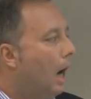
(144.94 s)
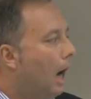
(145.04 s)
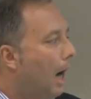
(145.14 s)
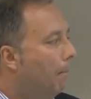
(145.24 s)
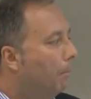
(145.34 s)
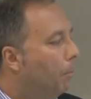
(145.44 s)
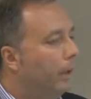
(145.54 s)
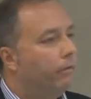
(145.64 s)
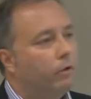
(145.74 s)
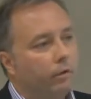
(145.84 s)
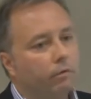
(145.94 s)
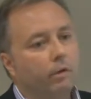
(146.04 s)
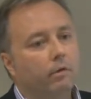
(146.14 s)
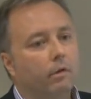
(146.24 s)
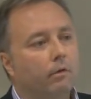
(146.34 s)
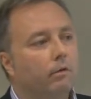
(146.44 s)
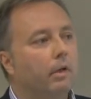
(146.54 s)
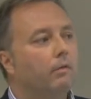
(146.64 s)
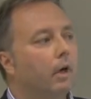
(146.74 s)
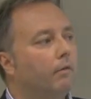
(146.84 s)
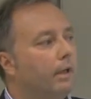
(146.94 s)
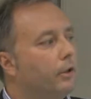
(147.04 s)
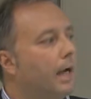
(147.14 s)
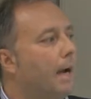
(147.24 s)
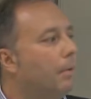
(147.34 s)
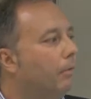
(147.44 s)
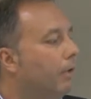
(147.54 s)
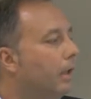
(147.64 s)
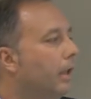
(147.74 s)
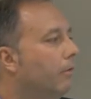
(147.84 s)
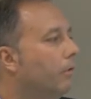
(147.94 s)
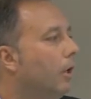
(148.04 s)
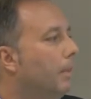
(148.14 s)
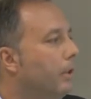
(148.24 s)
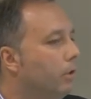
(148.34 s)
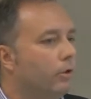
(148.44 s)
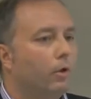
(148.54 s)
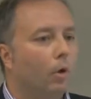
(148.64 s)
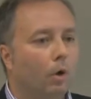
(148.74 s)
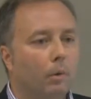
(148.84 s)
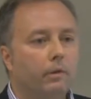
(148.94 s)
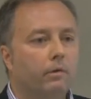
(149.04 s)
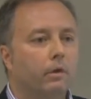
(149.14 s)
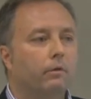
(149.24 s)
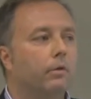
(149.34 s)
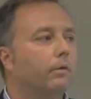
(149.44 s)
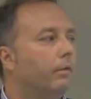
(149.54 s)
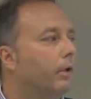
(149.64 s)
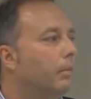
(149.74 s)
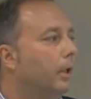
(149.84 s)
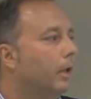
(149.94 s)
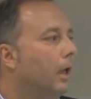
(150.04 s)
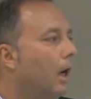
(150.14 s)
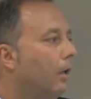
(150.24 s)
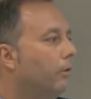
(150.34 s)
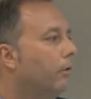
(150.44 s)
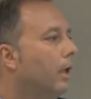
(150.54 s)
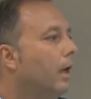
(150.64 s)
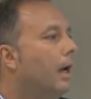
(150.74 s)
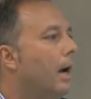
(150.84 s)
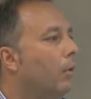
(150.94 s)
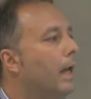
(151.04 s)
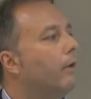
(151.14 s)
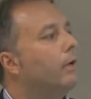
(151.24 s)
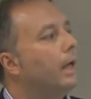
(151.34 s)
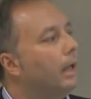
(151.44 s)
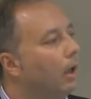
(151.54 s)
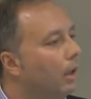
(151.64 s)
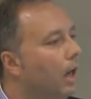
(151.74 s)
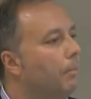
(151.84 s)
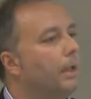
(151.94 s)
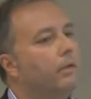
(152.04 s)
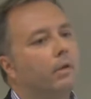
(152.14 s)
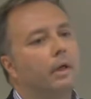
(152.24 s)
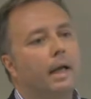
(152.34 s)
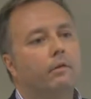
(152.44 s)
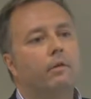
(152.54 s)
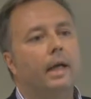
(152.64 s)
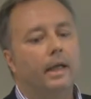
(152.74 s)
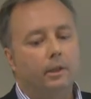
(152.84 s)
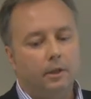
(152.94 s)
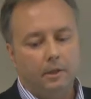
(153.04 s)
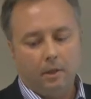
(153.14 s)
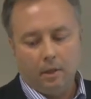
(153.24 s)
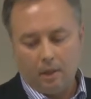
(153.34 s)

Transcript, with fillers: Um, we have just recently received our venture capital funding from Andreessen Horowitz to the tune of $30 million, and we're now taking our company to the next stage.